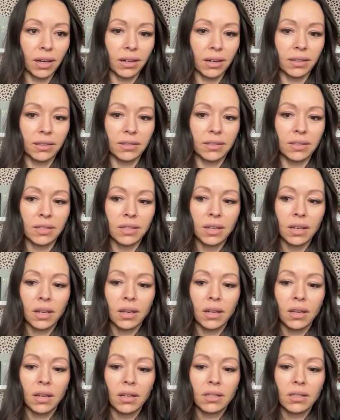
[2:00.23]
and
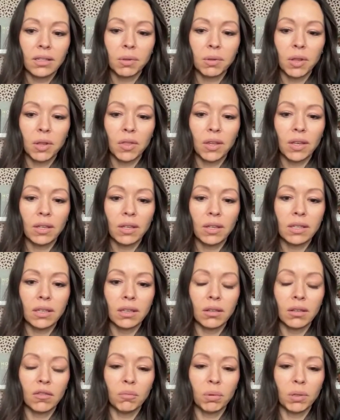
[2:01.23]
some of the things
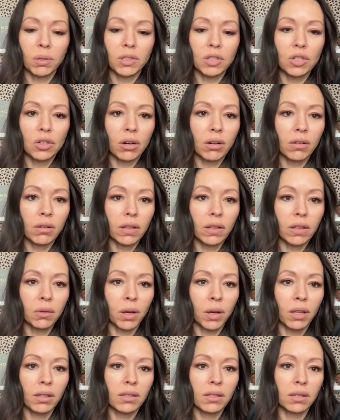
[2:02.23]
that you've been struggling
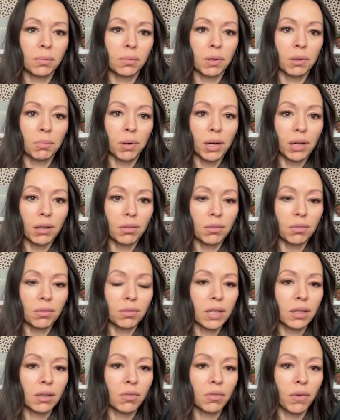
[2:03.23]
with, some of the
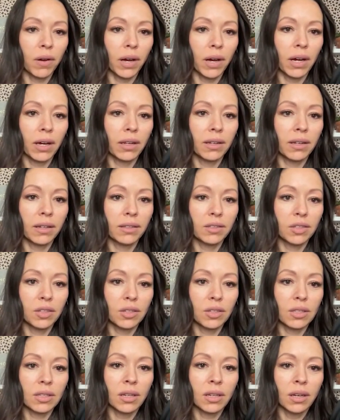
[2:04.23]
breakthroughs that you've had, and
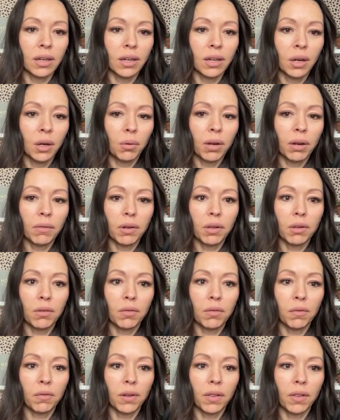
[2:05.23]
just whatever you
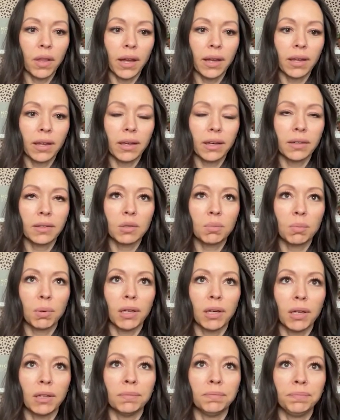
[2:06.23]
feel like has
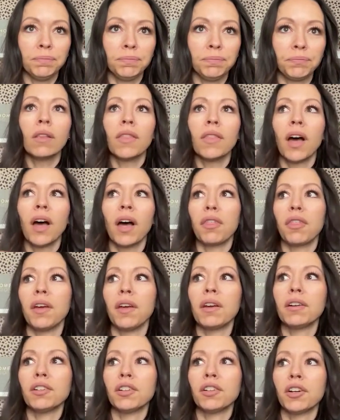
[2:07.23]
been that
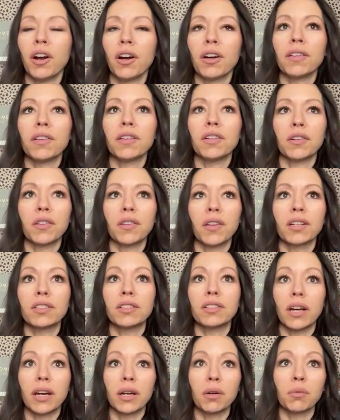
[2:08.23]
thing on your heart that you're
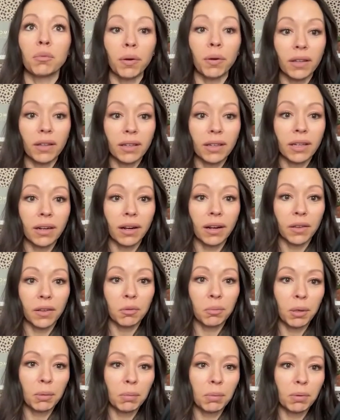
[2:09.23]
like, I really need other
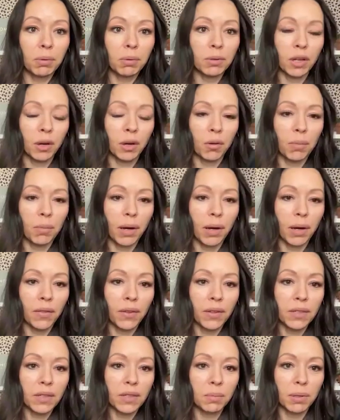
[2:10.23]
people to know about
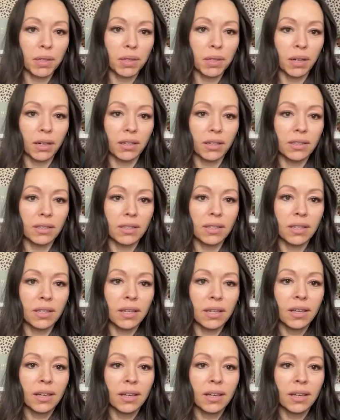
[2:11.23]
this because